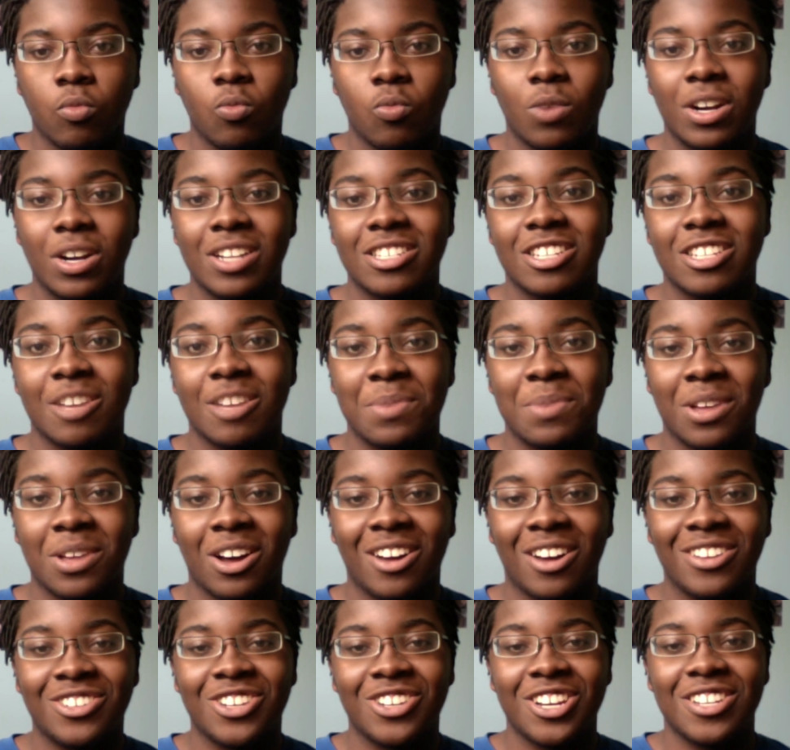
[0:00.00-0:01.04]
What is up,
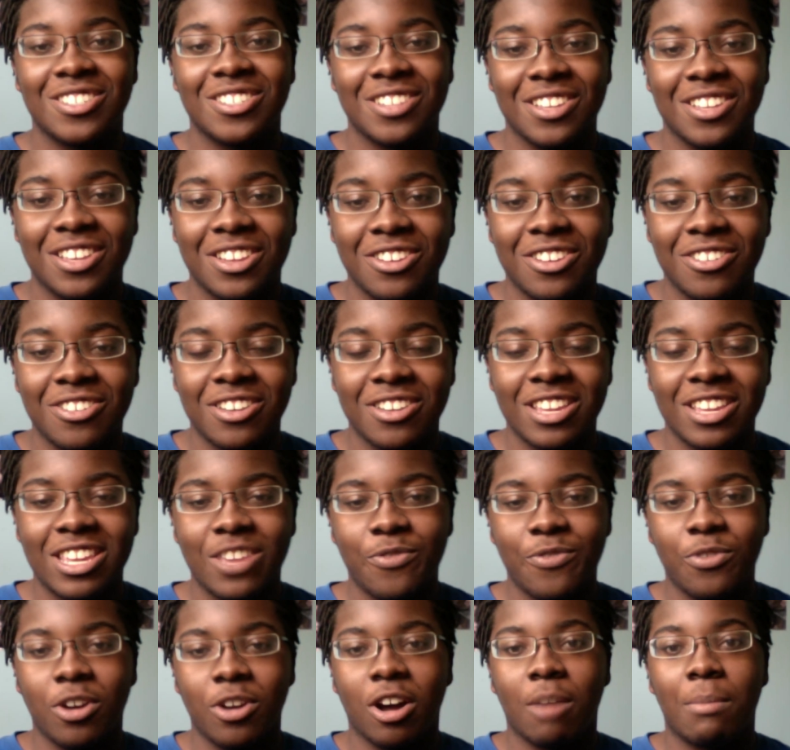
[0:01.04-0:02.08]
y'all? JC here to
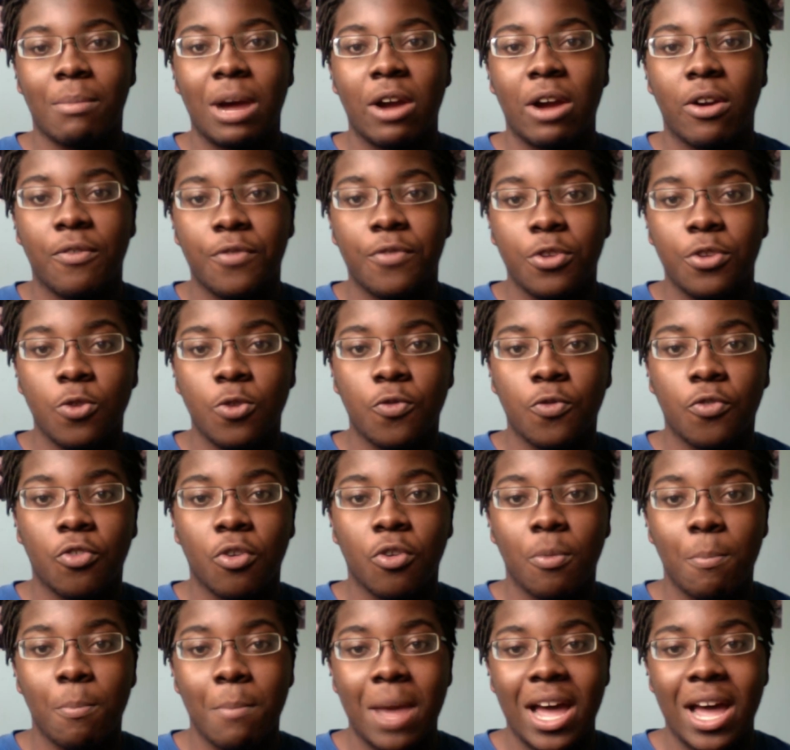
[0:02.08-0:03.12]
give y'all my review
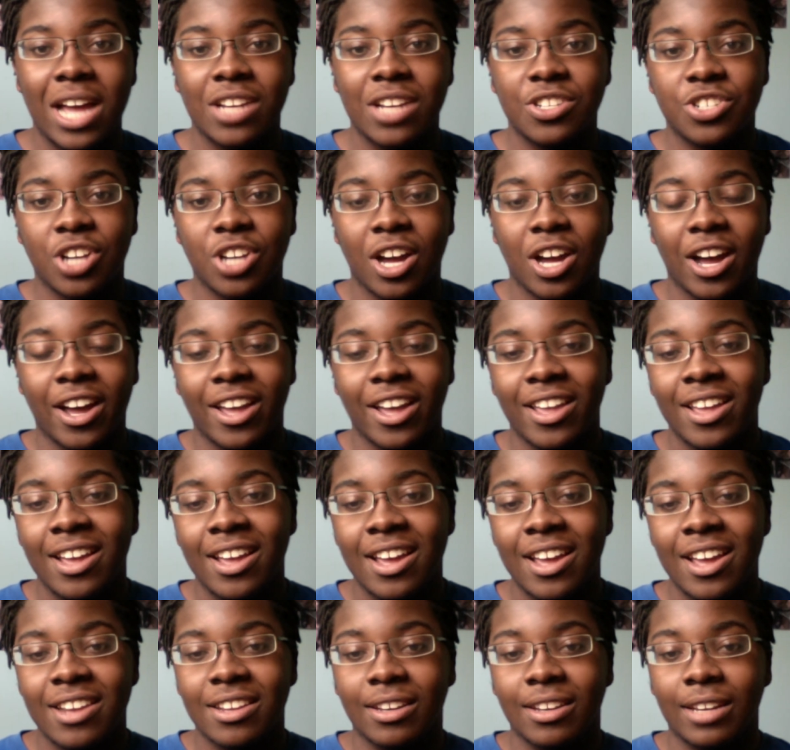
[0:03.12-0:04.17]
for Magi,
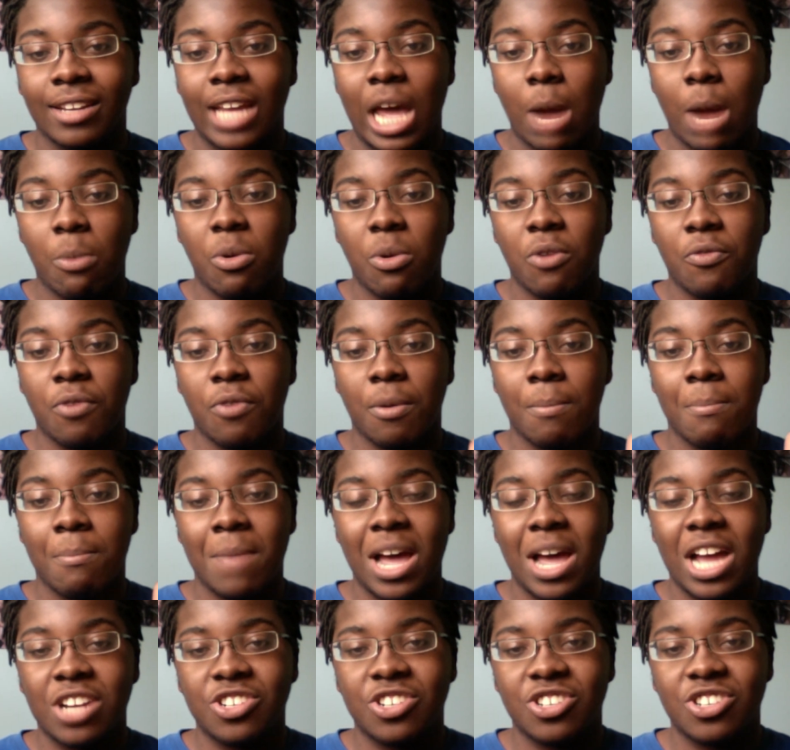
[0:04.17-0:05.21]
the Labyrinth of
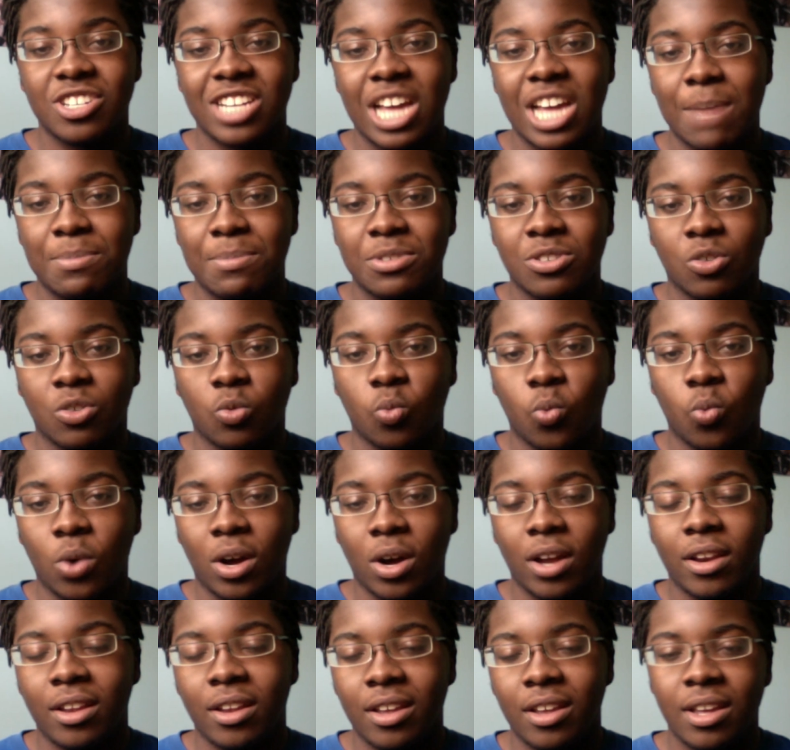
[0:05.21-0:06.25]
Magic, Episode
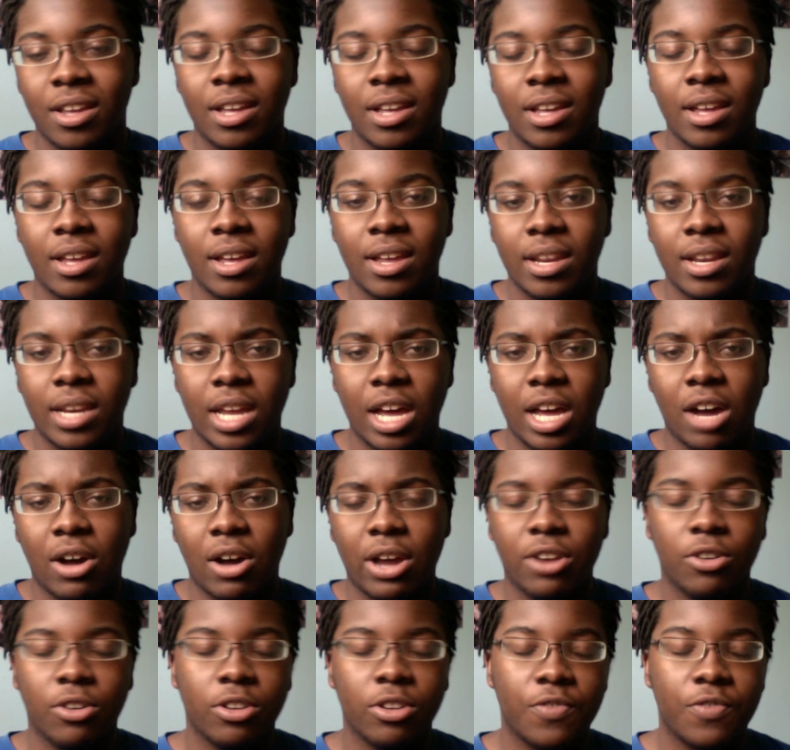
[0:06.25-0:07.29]
1. Now, I
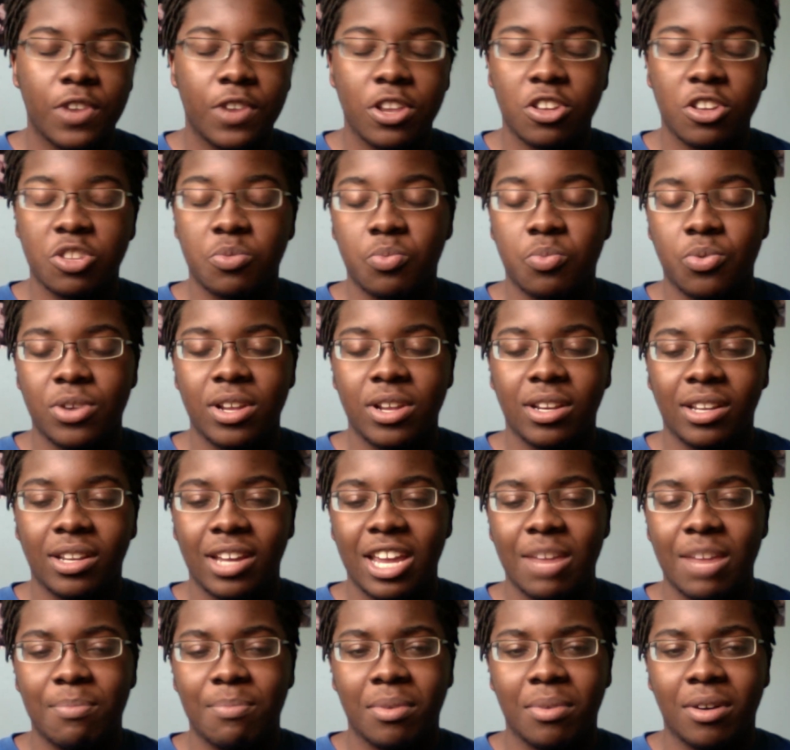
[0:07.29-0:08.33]
know this video is pretty
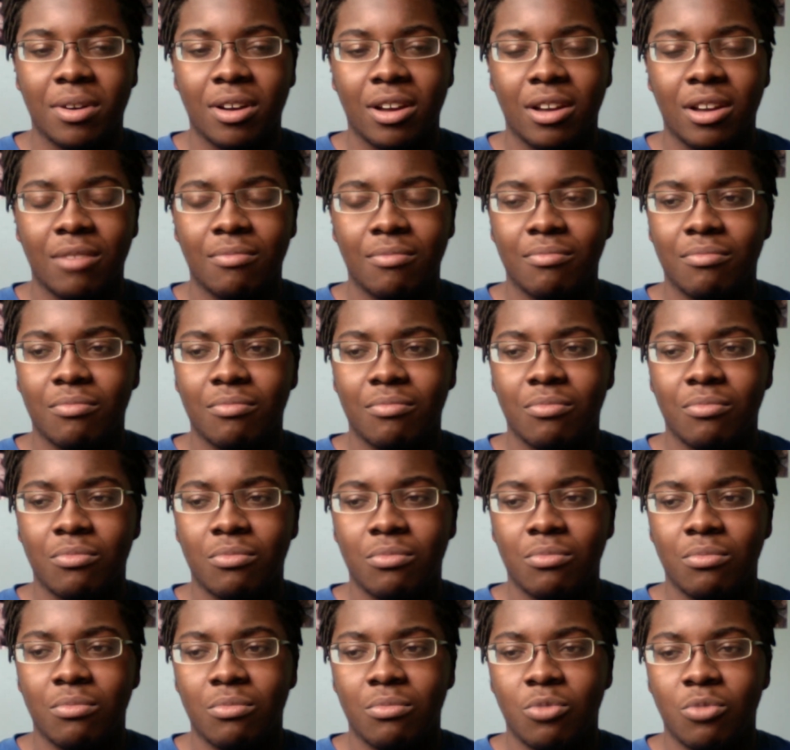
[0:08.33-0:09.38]
late, but
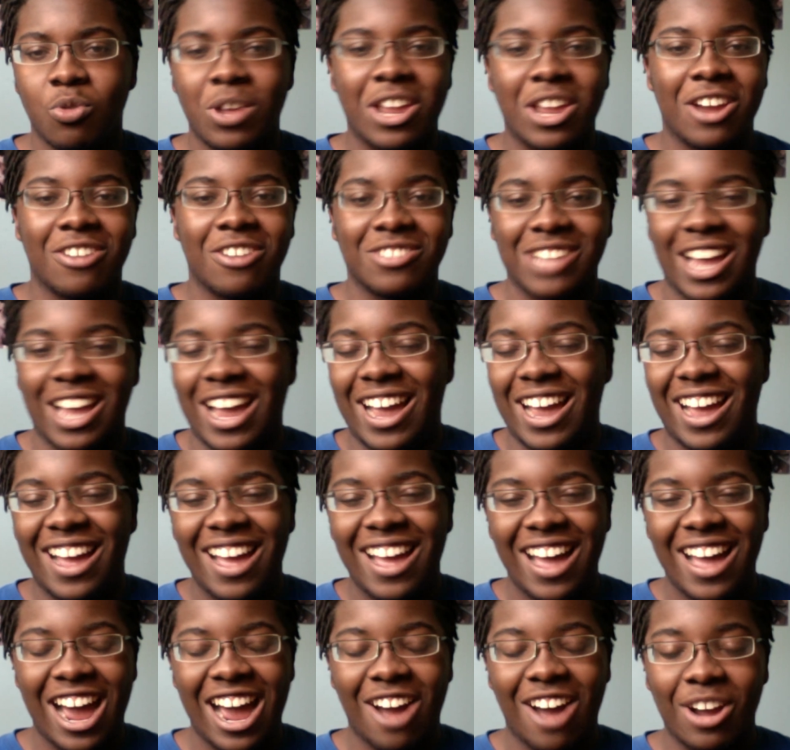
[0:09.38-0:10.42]
who cares? I
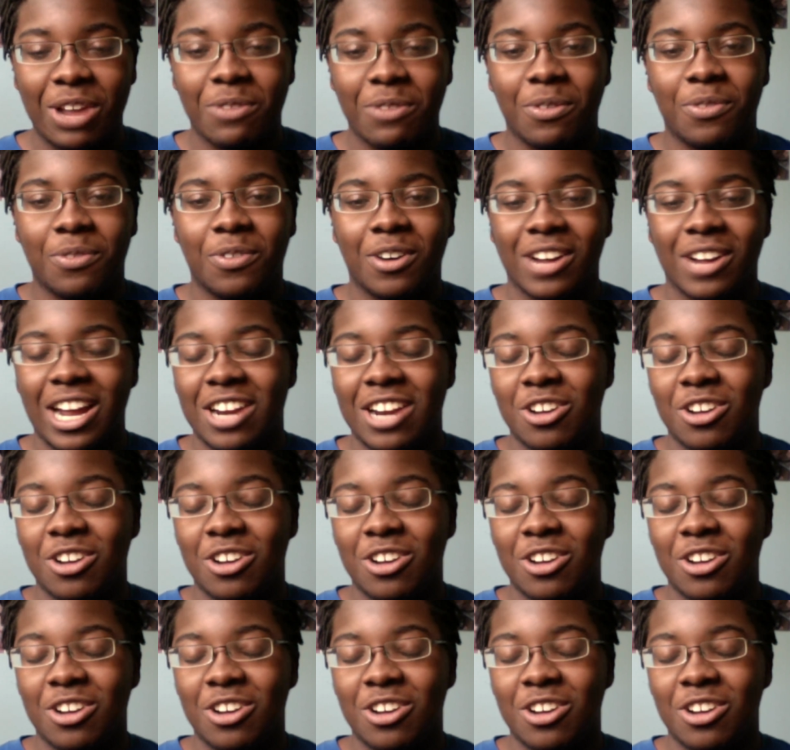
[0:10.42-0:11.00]
don't give a fuck.